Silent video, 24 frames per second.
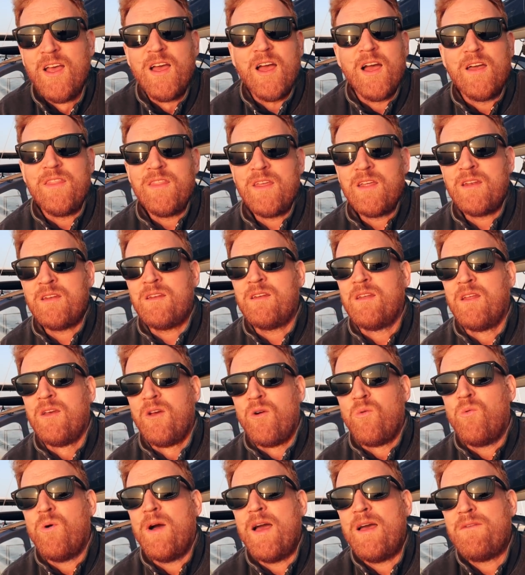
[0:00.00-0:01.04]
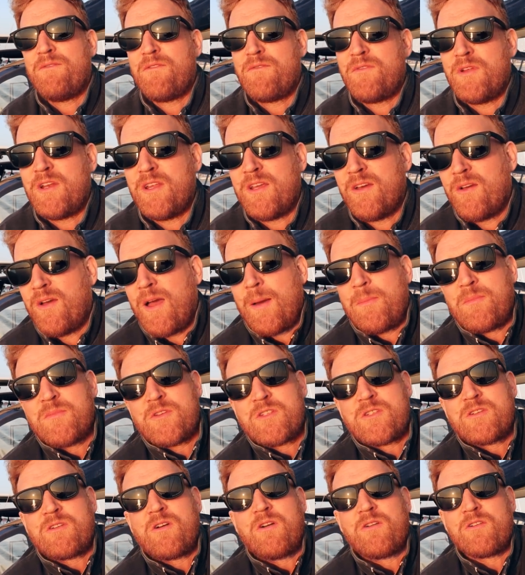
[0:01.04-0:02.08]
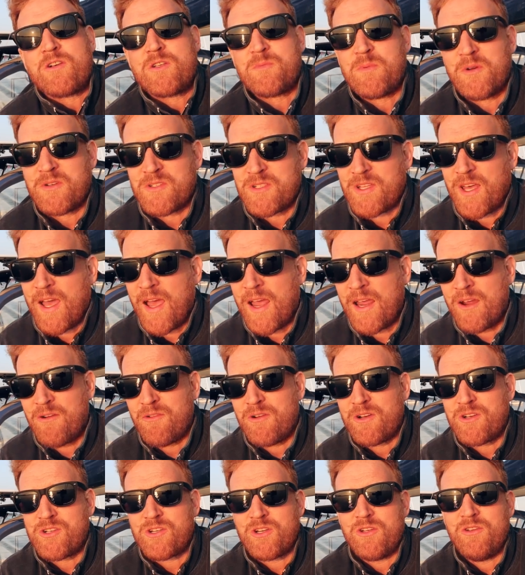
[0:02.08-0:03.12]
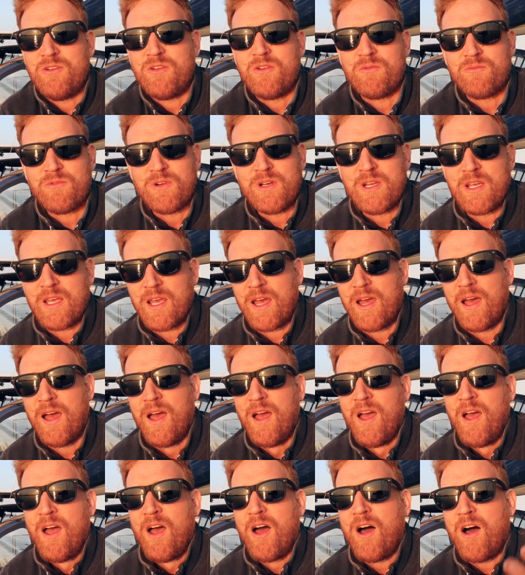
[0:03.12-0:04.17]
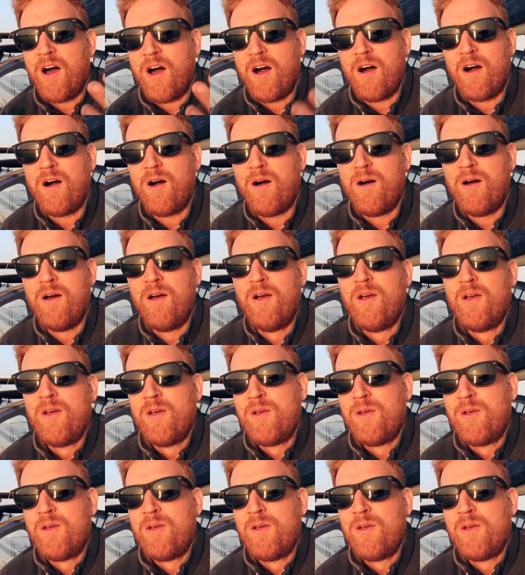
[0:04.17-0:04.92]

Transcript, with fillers: and then whatever video happens to correspond to that anchorage, so you can really get Our,